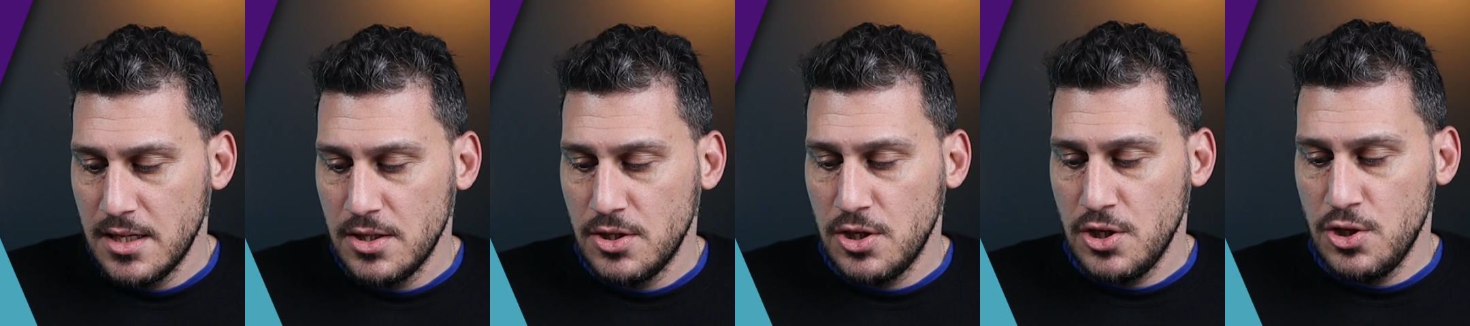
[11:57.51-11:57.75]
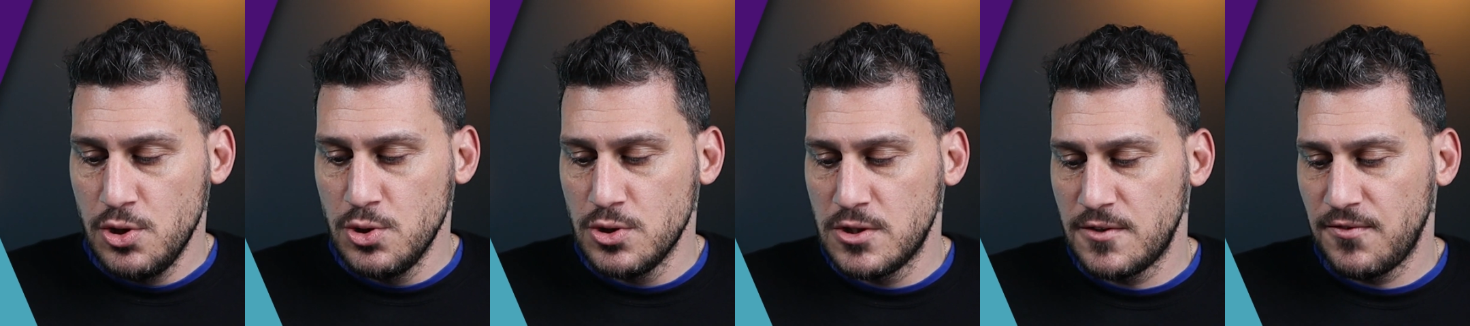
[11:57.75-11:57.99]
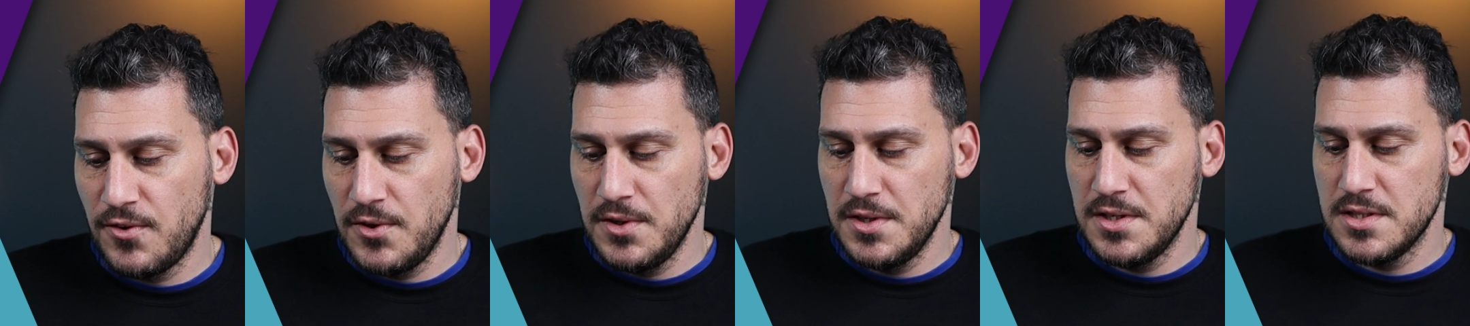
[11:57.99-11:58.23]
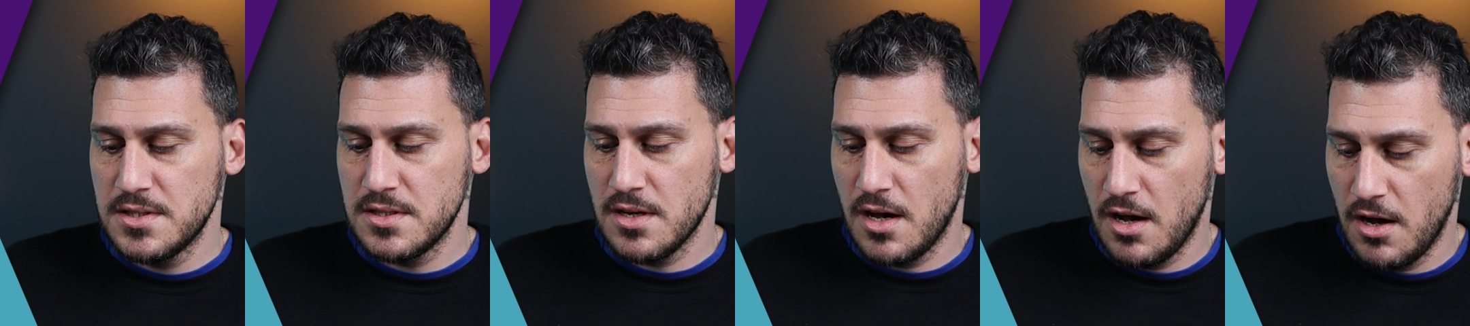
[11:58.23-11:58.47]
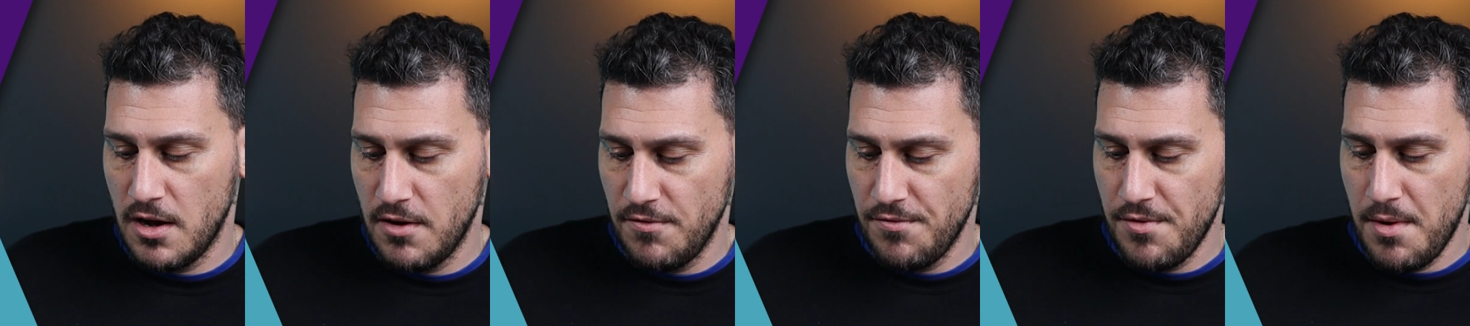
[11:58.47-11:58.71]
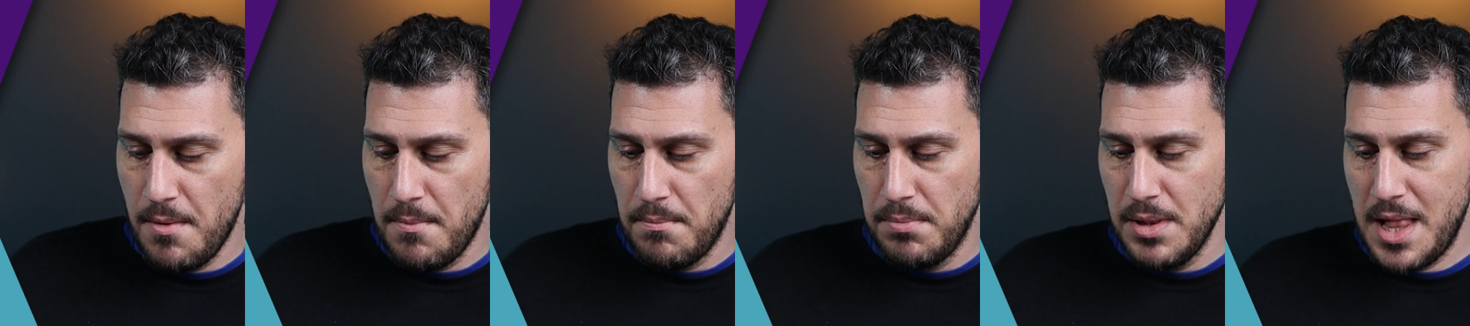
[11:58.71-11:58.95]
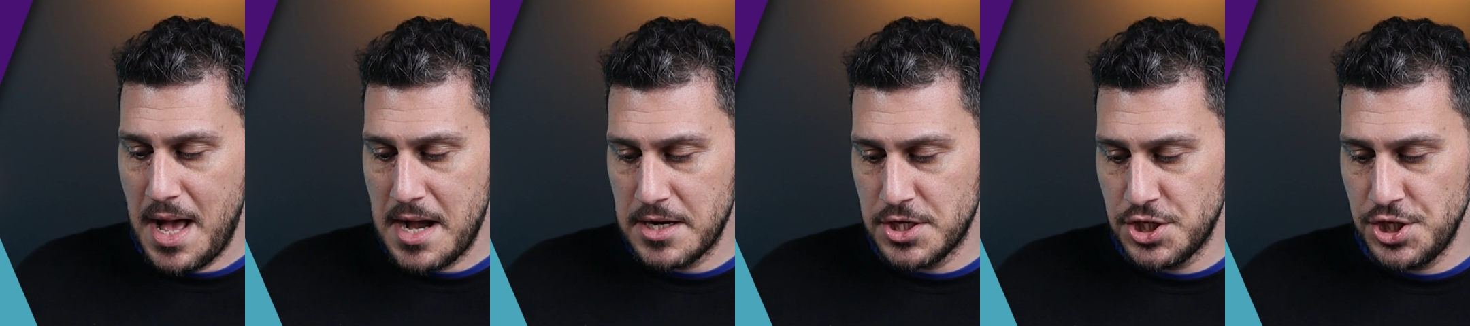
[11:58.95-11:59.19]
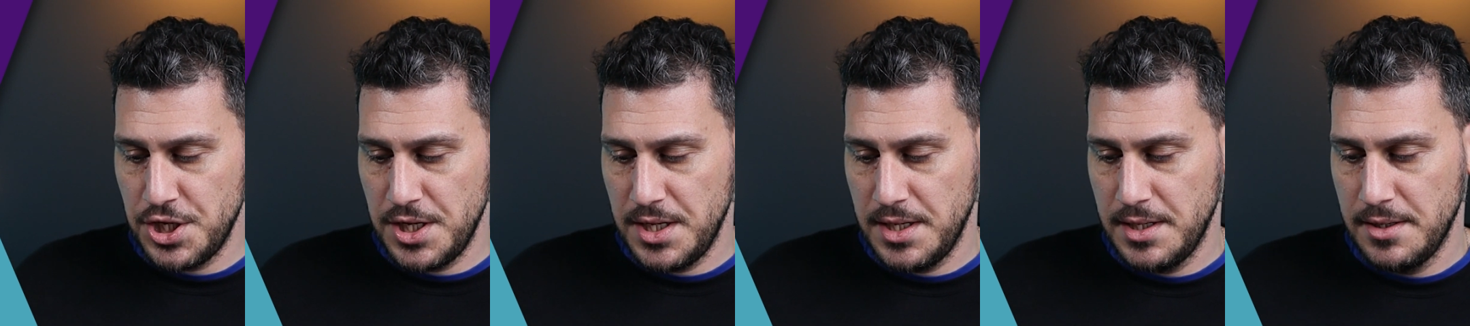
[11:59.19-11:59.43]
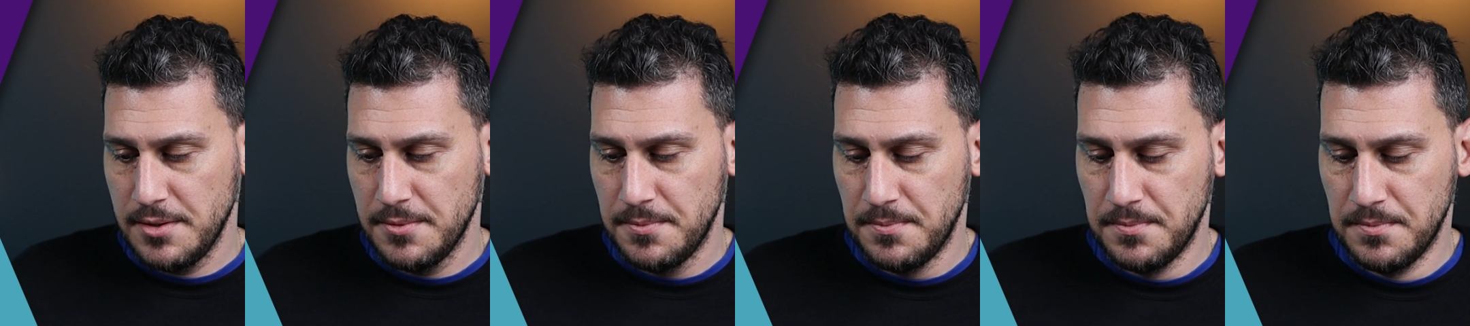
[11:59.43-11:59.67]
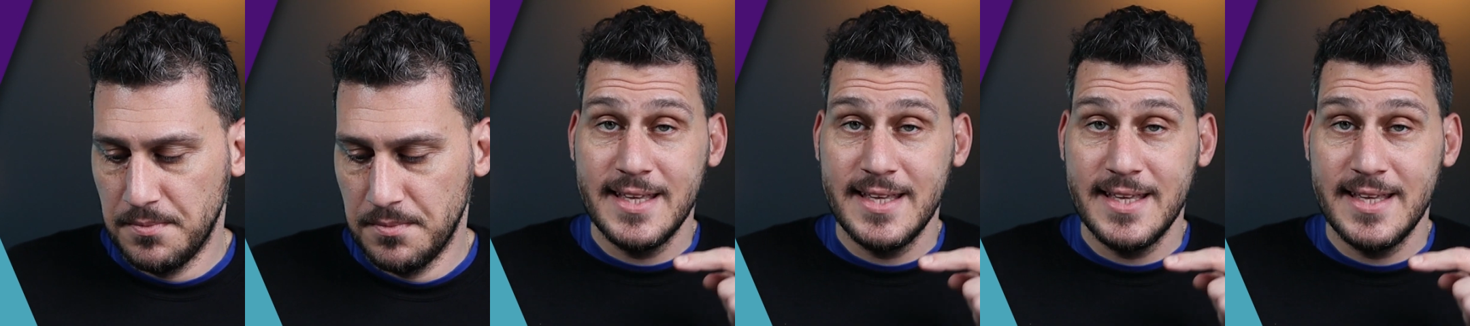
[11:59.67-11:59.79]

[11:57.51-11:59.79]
the usefulness of blockchain.